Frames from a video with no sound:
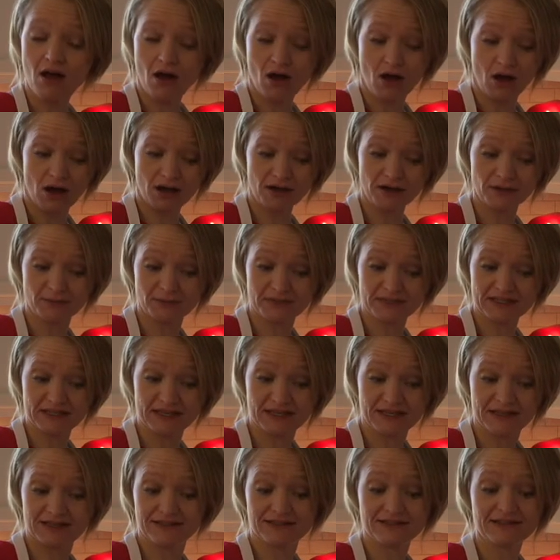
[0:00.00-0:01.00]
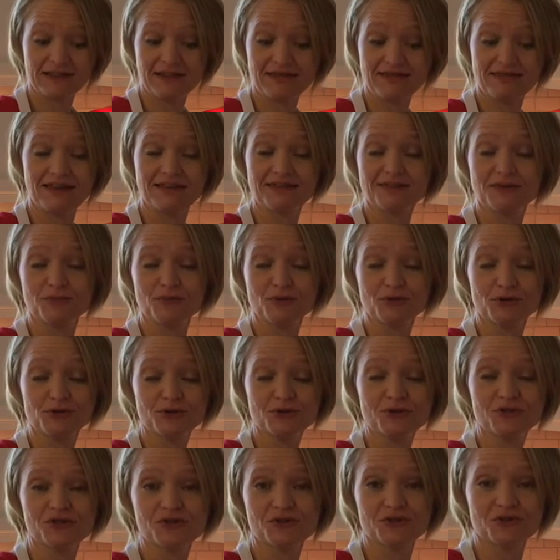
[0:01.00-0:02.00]
Autumn says that the
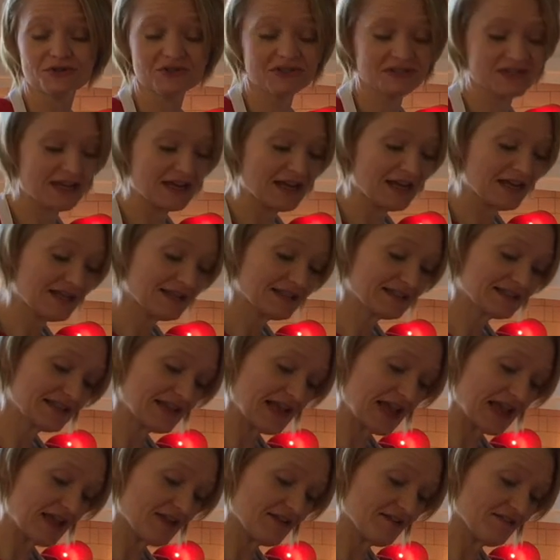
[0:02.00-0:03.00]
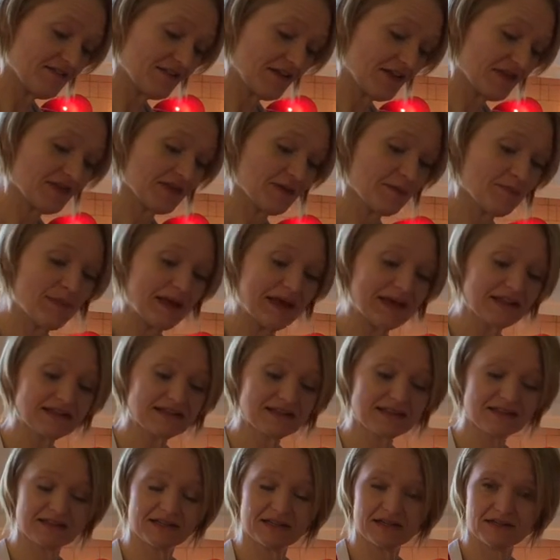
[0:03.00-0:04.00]
producers save the
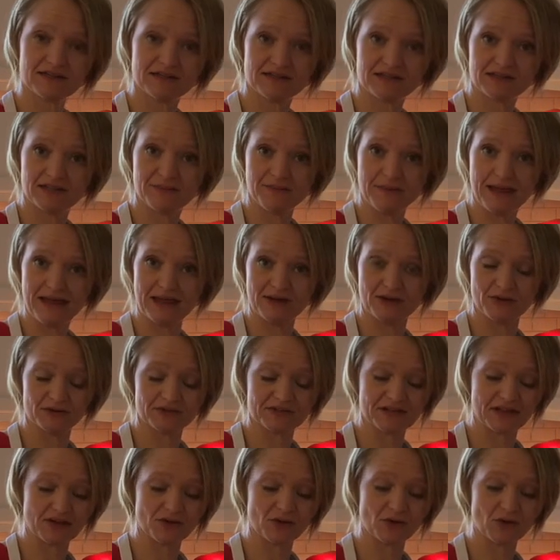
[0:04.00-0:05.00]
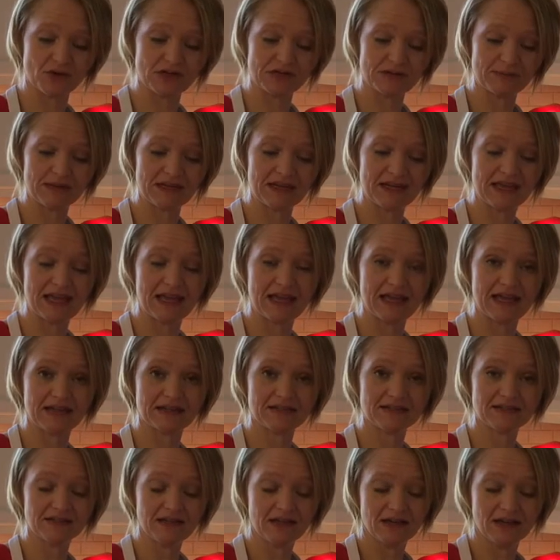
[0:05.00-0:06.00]
best tomatoes that are going to be
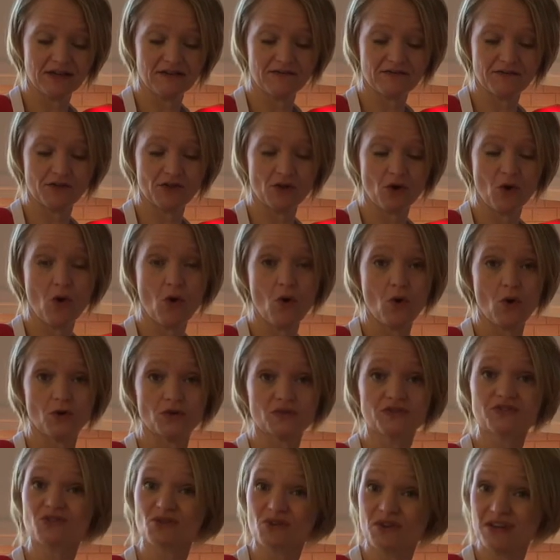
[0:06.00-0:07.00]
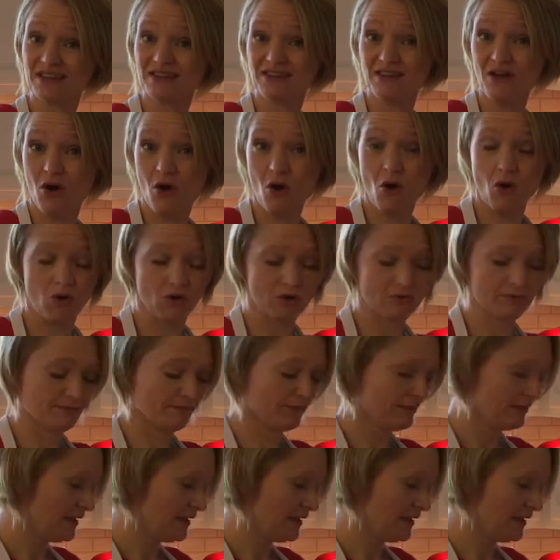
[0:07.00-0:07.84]
canned for the whole. So get the whole.